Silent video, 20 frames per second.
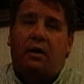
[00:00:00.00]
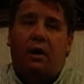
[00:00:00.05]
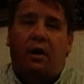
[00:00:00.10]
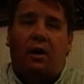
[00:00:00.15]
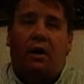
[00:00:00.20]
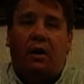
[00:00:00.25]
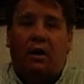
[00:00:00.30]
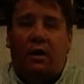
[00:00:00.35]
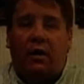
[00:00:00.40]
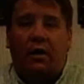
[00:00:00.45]

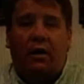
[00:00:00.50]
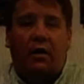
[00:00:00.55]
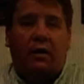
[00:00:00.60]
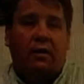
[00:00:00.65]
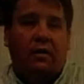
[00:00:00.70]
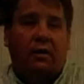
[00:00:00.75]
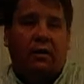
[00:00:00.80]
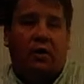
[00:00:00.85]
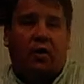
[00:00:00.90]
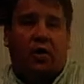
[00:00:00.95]

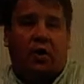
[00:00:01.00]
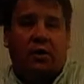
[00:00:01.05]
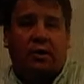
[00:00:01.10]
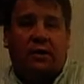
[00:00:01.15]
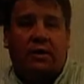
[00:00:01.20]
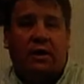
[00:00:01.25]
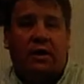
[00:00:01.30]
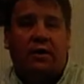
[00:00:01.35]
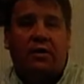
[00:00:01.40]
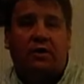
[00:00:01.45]
uh,
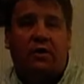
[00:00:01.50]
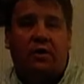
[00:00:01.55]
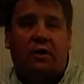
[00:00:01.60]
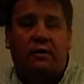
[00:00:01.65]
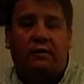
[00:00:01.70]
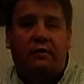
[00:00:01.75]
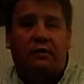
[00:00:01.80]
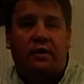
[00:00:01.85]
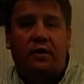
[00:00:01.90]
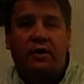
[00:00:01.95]
content
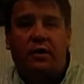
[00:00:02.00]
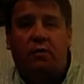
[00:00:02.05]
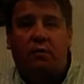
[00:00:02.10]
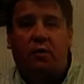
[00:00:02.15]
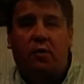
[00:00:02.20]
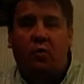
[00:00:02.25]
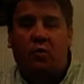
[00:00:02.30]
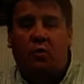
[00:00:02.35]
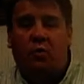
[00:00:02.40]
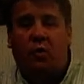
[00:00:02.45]
on
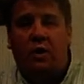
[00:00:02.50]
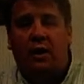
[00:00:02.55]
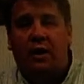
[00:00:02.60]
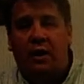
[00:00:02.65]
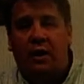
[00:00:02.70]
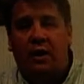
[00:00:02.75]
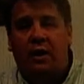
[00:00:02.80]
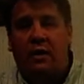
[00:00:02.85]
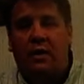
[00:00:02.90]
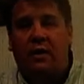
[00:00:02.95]
Facebook
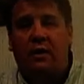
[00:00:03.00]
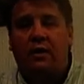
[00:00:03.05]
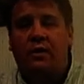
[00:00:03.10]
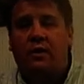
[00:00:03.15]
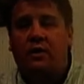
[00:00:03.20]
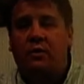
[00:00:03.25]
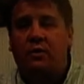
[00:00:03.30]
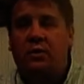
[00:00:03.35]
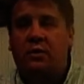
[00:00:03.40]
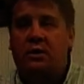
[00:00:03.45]
where
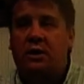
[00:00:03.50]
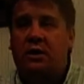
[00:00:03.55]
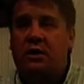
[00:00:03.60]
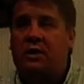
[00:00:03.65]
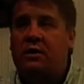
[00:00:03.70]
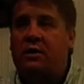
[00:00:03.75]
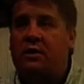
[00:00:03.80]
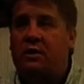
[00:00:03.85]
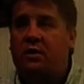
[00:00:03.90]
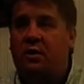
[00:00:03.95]
you'll
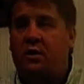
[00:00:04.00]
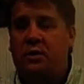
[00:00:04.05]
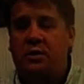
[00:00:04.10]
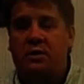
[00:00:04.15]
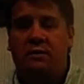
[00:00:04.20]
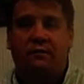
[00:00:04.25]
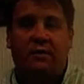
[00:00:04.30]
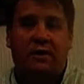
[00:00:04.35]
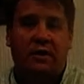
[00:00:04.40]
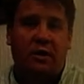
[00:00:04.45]
see lots
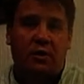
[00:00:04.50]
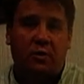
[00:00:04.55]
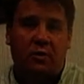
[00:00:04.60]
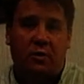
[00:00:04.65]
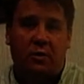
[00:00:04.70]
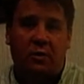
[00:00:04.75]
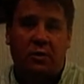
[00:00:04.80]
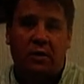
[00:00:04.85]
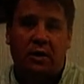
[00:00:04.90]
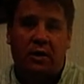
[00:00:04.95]
of
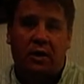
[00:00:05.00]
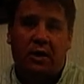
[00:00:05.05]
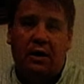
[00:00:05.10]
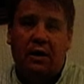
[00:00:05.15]
videos